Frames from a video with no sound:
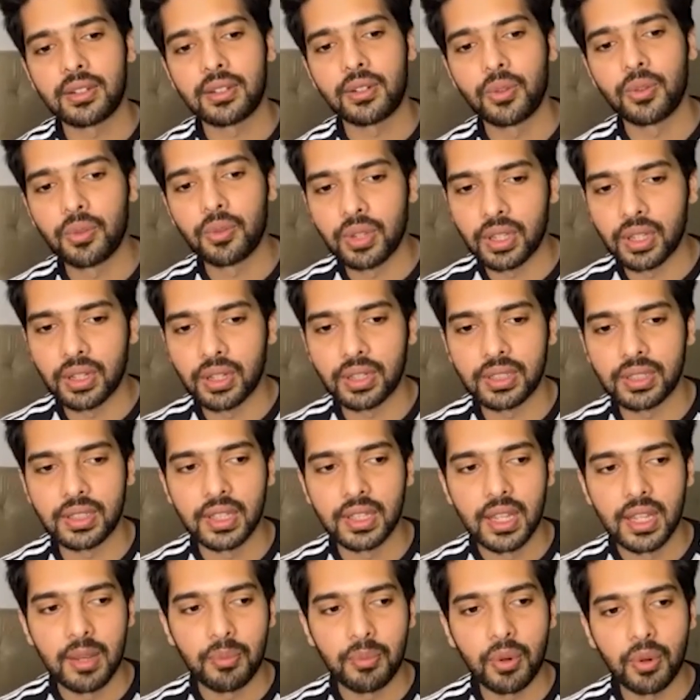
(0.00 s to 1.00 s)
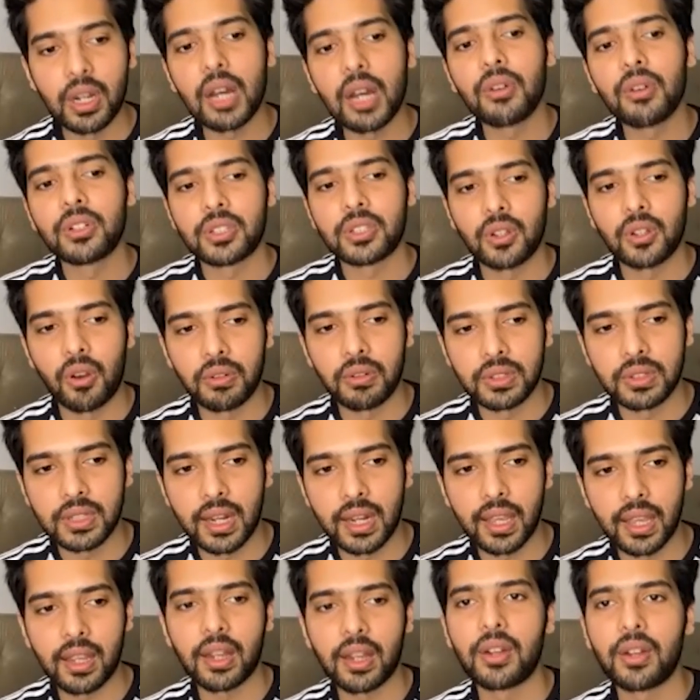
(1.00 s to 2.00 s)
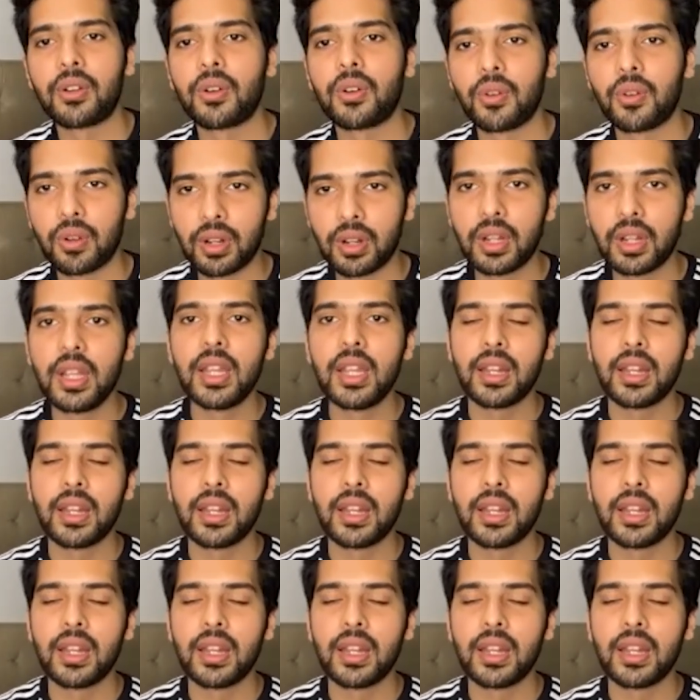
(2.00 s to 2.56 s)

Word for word: two years put out songs like Control,